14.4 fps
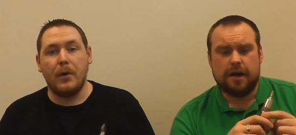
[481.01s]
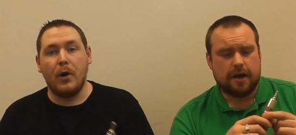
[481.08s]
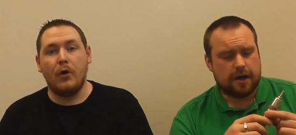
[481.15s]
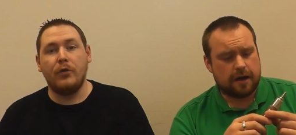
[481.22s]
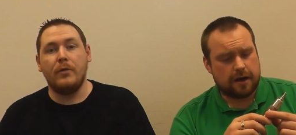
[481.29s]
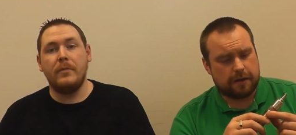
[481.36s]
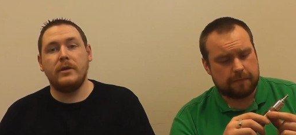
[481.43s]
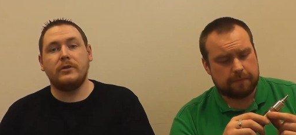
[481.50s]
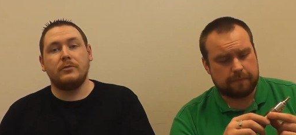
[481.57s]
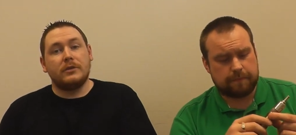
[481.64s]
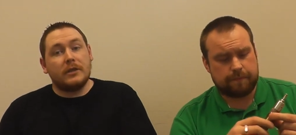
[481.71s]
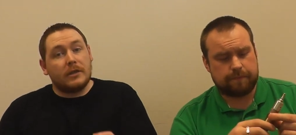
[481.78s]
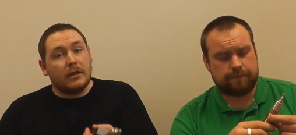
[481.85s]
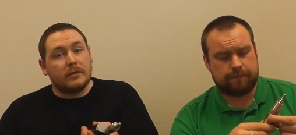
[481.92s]
Speaker 1: But on the
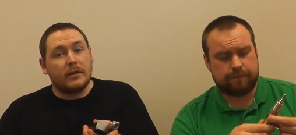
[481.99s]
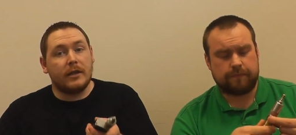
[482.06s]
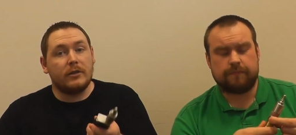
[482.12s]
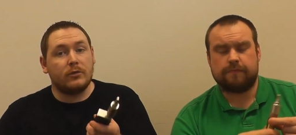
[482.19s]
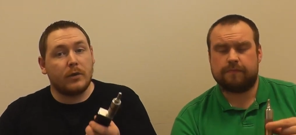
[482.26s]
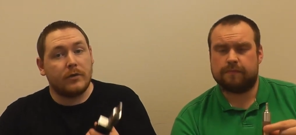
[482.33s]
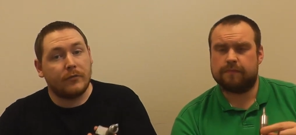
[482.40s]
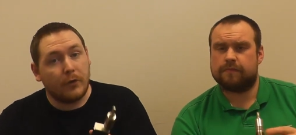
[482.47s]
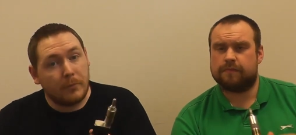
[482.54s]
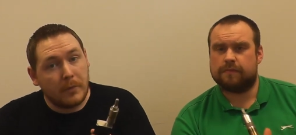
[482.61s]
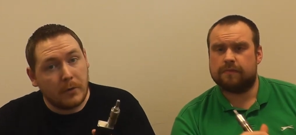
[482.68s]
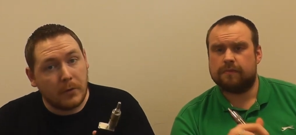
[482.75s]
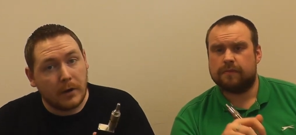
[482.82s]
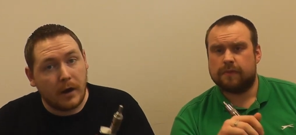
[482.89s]
measurements, it does say 23
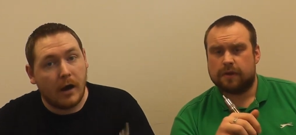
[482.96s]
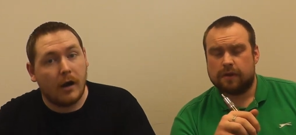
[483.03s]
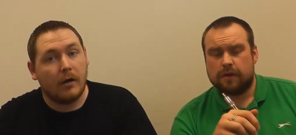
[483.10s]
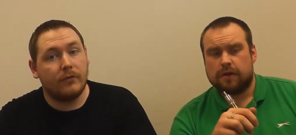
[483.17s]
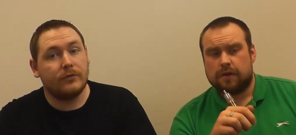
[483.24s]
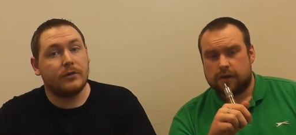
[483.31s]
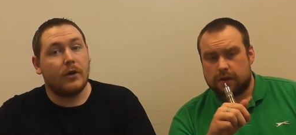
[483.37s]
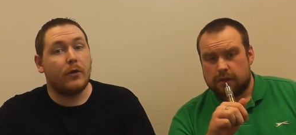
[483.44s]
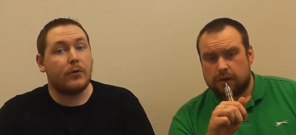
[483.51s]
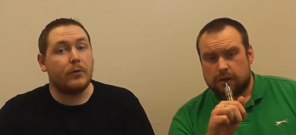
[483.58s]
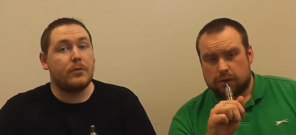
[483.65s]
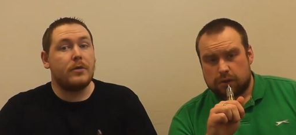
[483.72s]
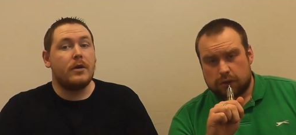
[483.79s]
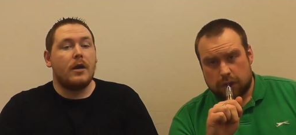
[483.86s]
mil and a half.
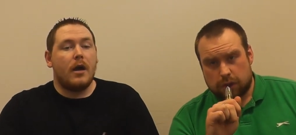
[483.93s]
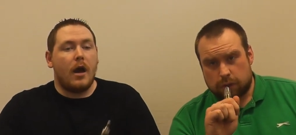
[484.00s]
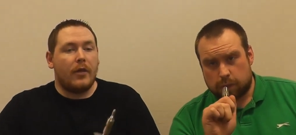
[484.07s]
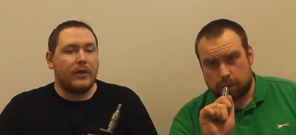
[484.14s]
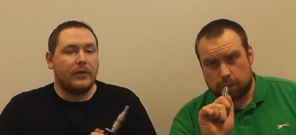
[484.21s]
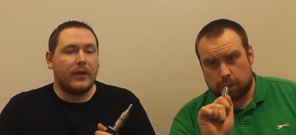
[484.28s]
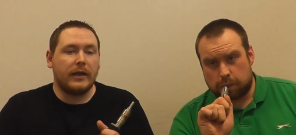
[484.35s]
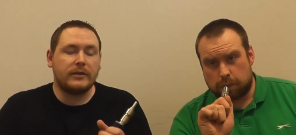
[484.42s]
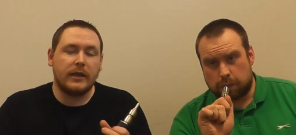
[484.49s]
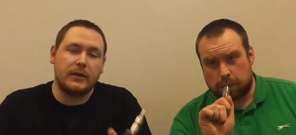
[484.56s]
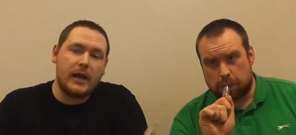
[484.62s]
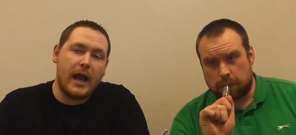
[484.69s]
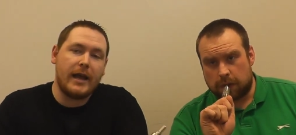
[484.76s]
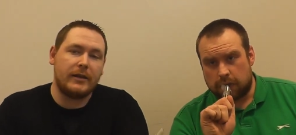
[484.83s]
So I think that's
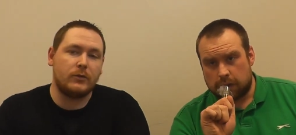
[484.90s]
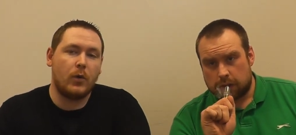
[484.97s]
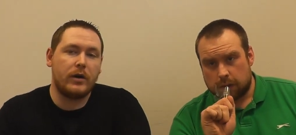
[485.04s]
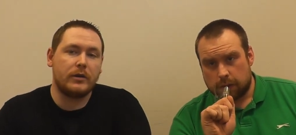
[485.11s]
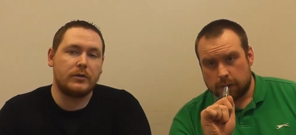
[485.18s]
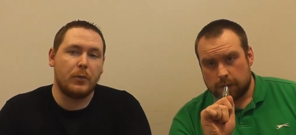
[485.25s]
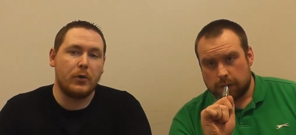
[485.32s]
that is why at its